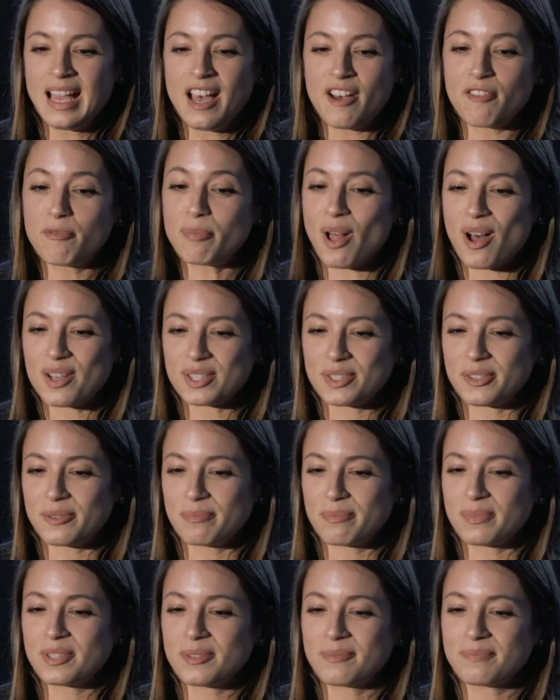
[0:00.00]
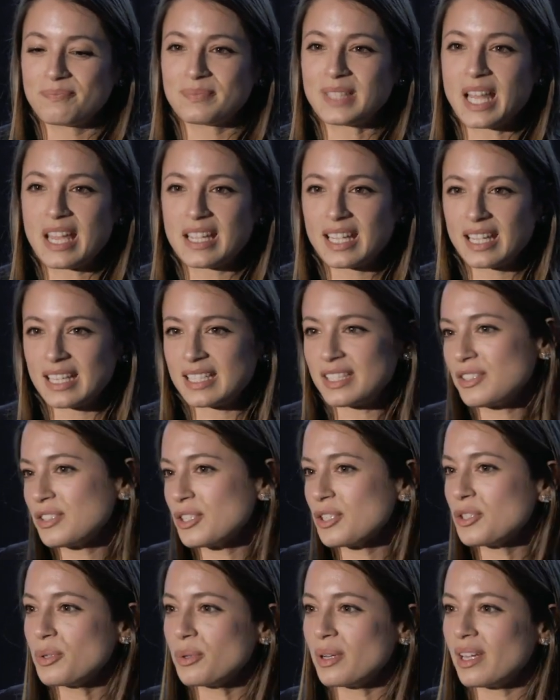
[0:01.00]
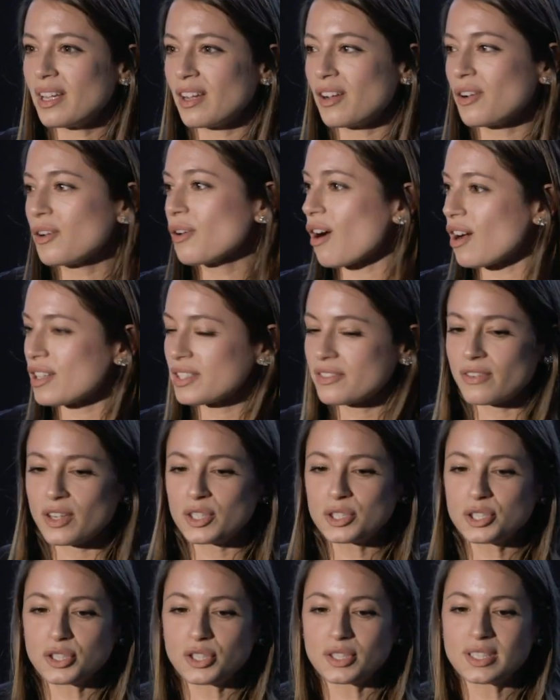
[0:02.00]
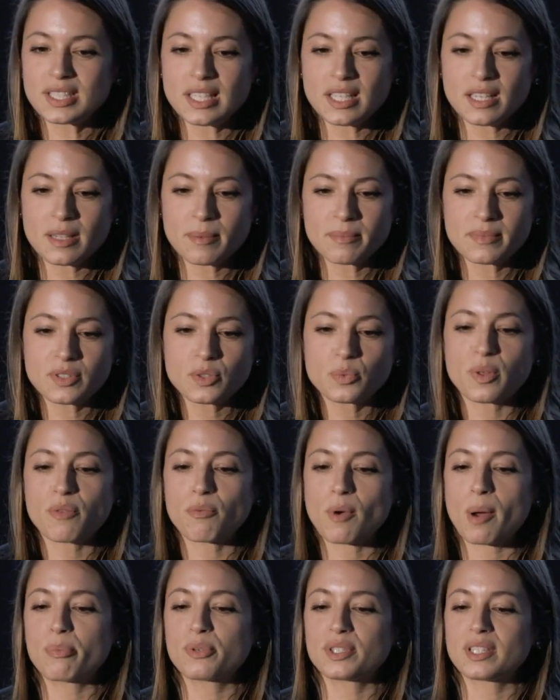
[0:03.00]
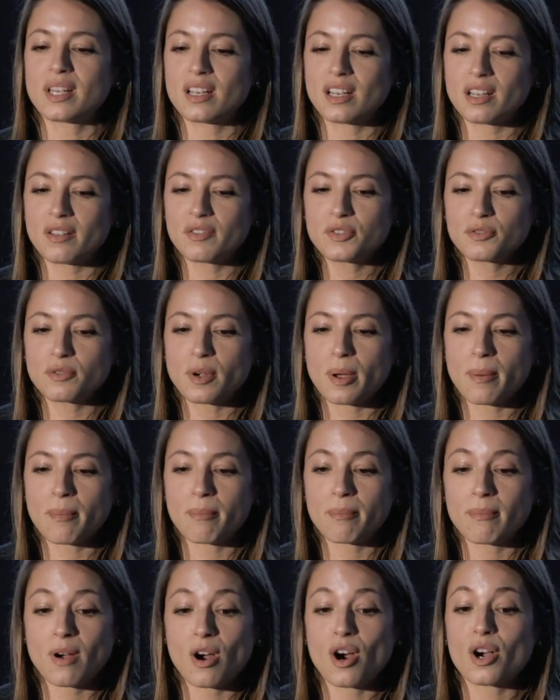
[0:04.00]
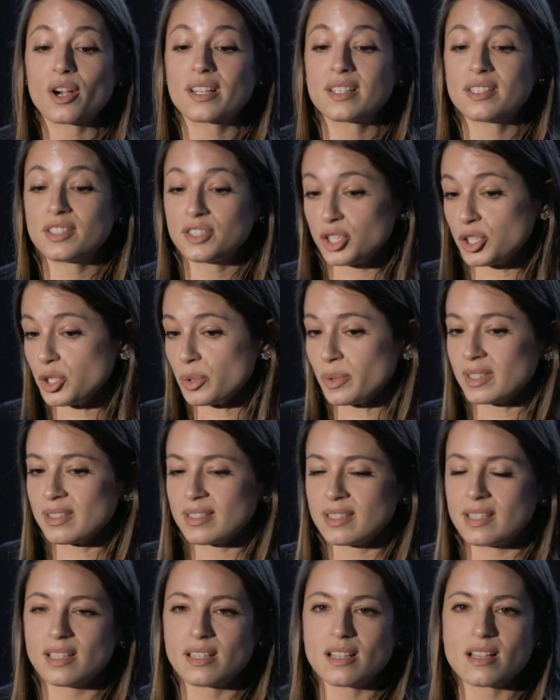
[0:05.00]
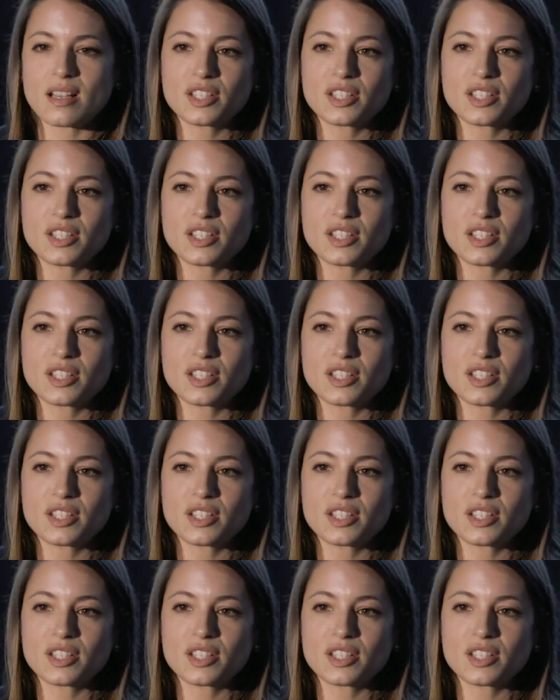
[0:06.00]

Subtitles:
have blossomed, like instituting cross-functional teams with representatives from our constituency,